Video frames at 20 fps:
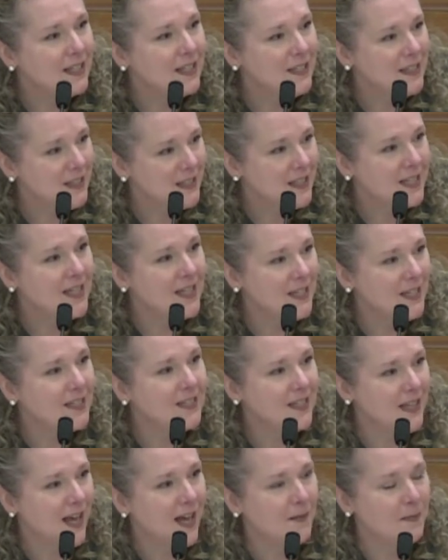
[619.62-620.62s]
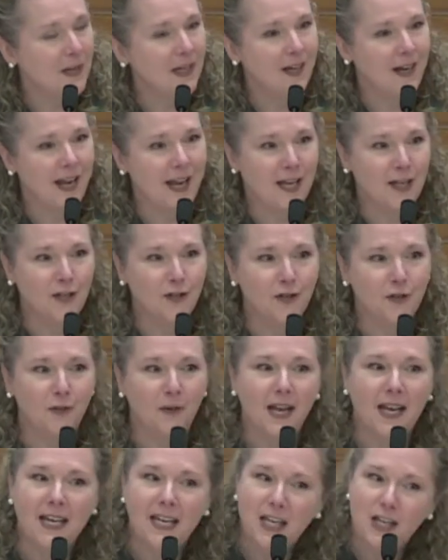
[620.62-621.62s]
sees Simon and Andrew,
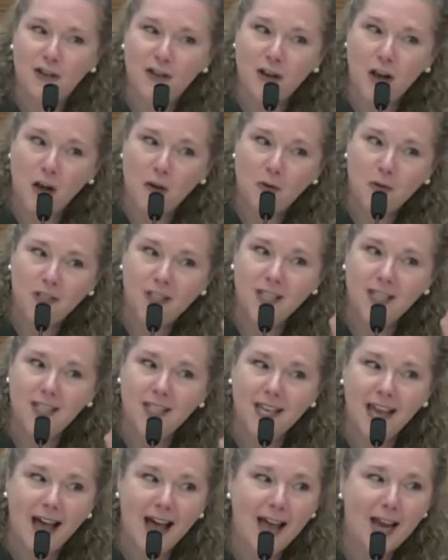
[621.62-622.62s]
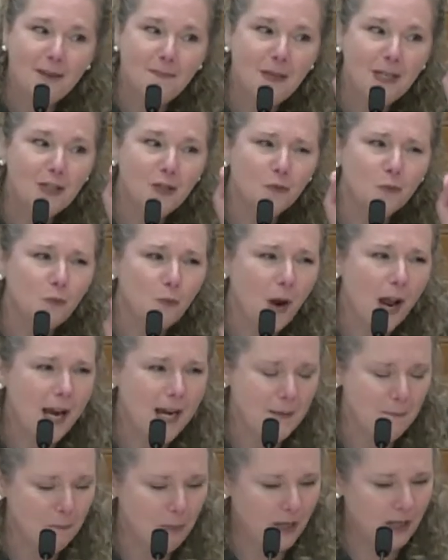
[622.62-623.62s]
and he knows the time is
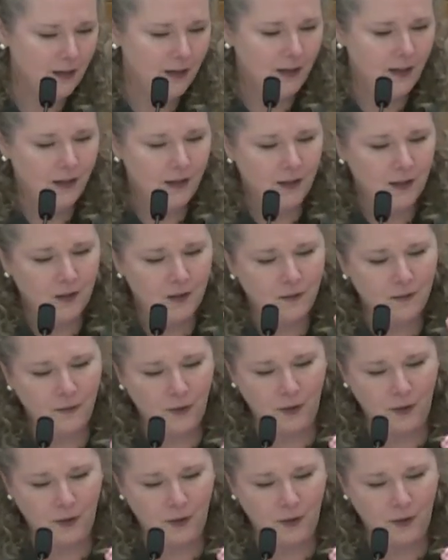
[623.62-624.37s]
ripe for